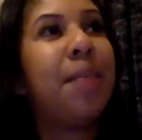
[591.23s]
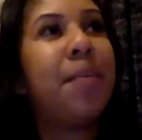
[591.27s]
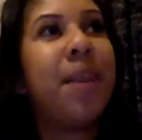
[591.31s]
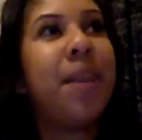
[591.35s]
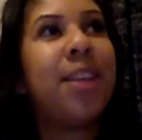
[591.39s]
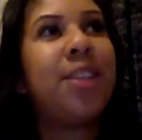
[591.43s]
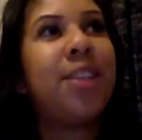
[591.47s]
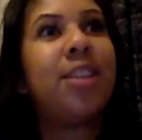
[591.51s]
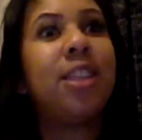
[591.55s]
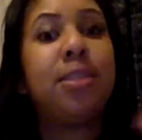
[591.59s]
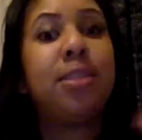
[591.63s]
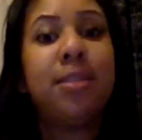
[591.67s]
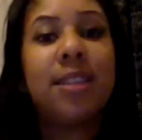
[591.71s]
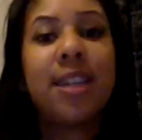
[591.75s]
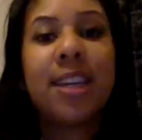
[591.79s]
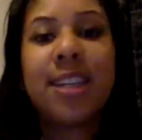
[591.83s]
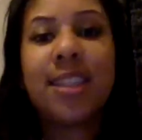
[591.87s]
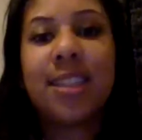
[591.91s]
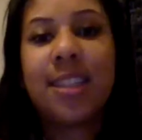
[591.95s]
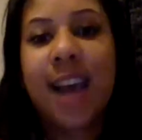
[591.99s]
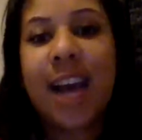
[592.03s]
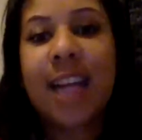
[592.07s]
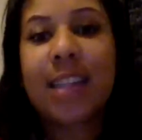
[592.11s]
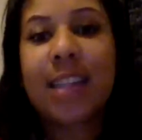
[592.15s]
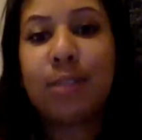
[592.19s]
pictures because
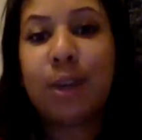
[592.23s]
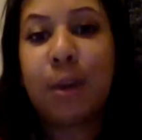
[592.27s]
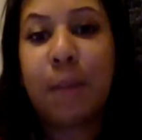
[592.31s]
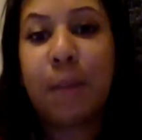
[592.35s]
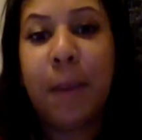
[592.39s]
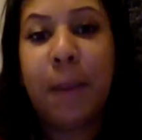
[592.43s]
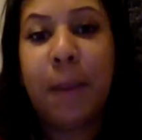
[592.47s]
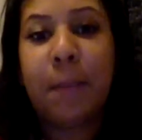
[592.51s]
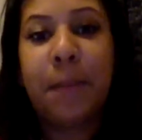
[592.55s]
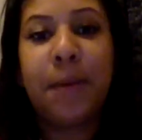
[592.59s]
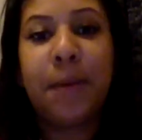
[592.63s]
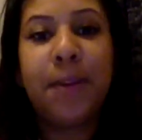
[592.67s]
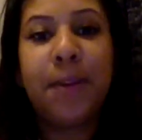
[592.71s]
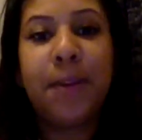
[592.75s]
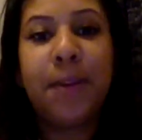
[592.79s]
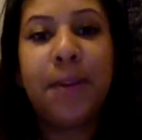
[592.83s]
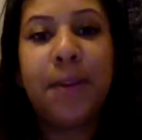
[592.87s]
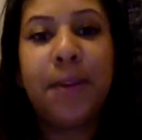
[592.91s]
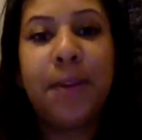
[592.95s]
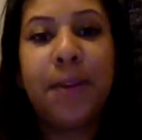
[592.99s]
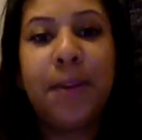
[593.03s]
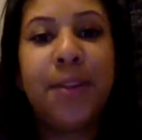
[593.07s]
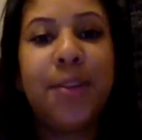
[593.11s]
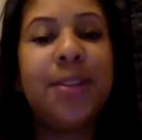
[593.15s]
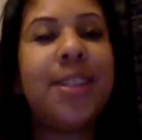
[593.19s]
that's what people
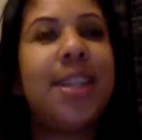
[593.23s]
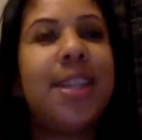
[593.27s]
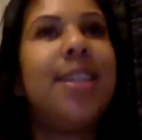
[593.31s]
use